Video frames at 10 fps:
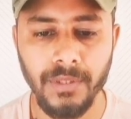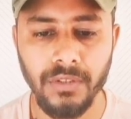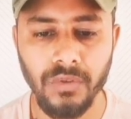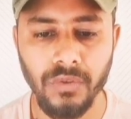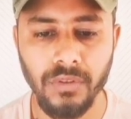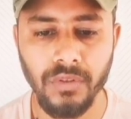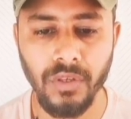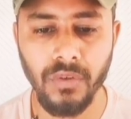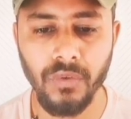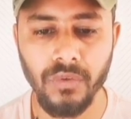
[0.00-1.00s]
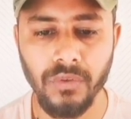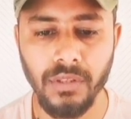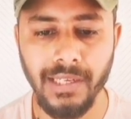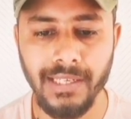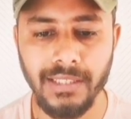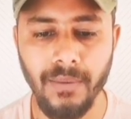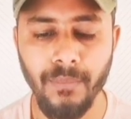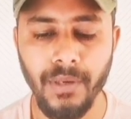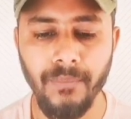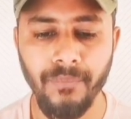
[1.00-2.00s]
I'm just showing you the
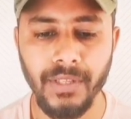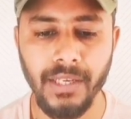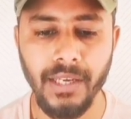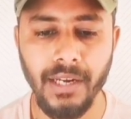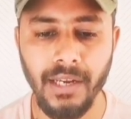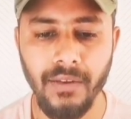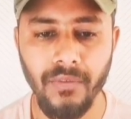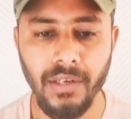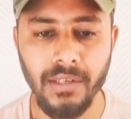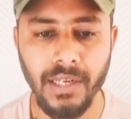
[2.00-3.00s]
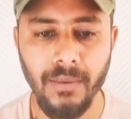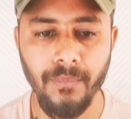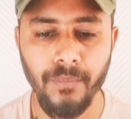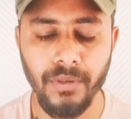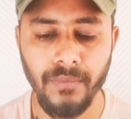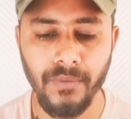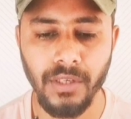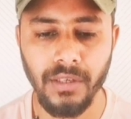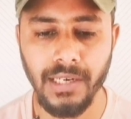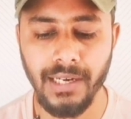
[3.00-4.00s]
example. Here I will type
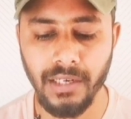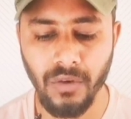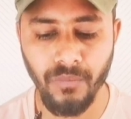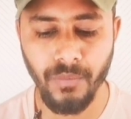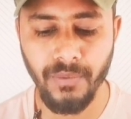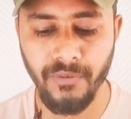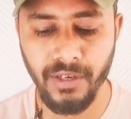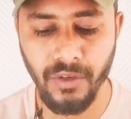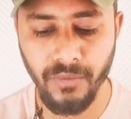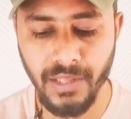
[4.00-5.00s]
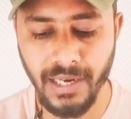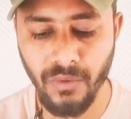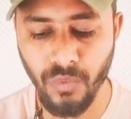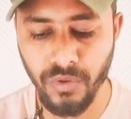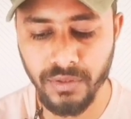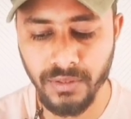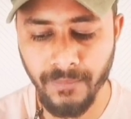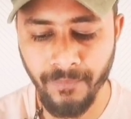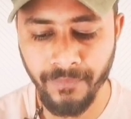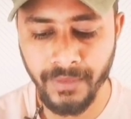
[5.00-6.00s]
the title of my video, that was
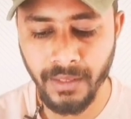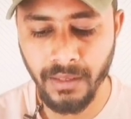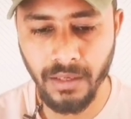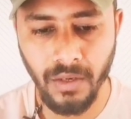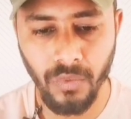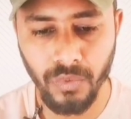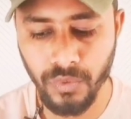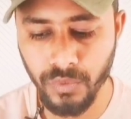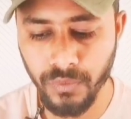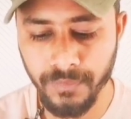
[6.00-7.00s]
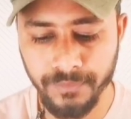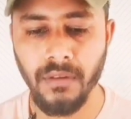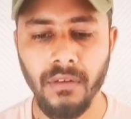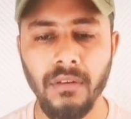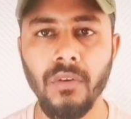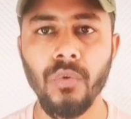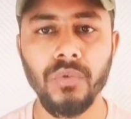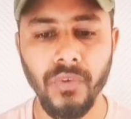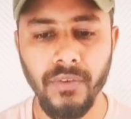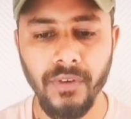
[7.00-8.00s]
how to
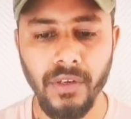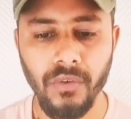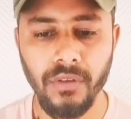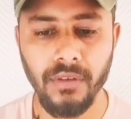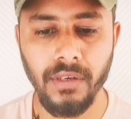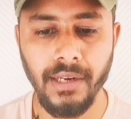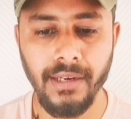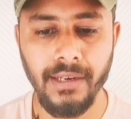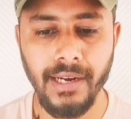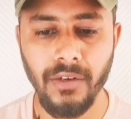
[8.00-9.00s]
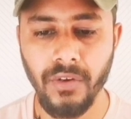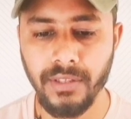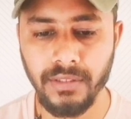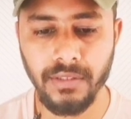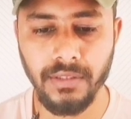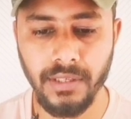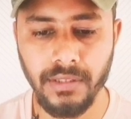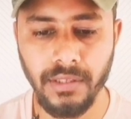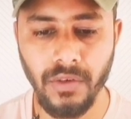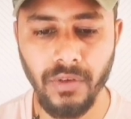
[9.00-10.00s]
lose weight without diet or
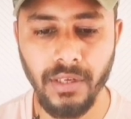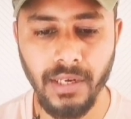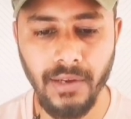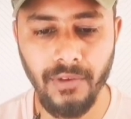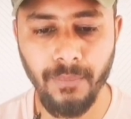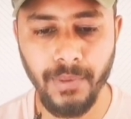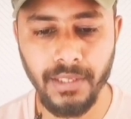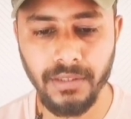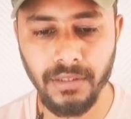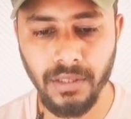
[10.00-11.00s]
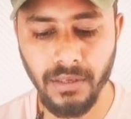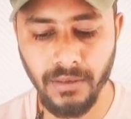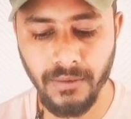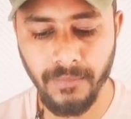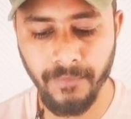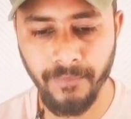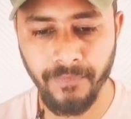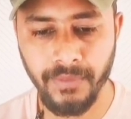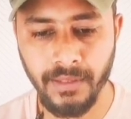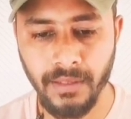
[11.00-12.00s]
exercise. Now here I will paste the
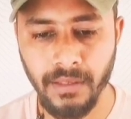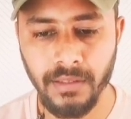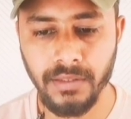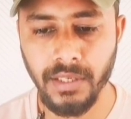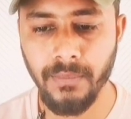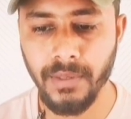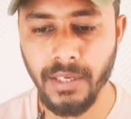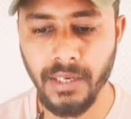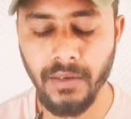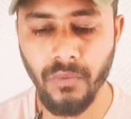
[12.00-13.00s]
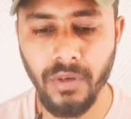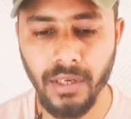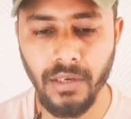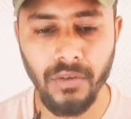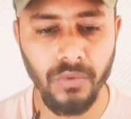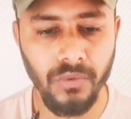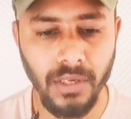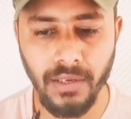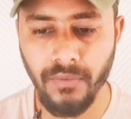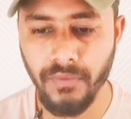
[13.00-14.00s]
script, and what I'll do,
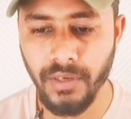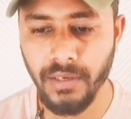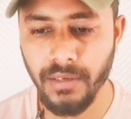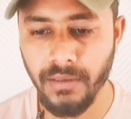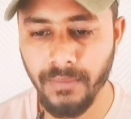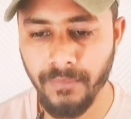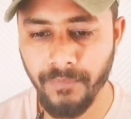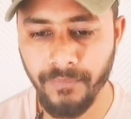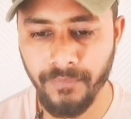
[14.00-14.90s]
I will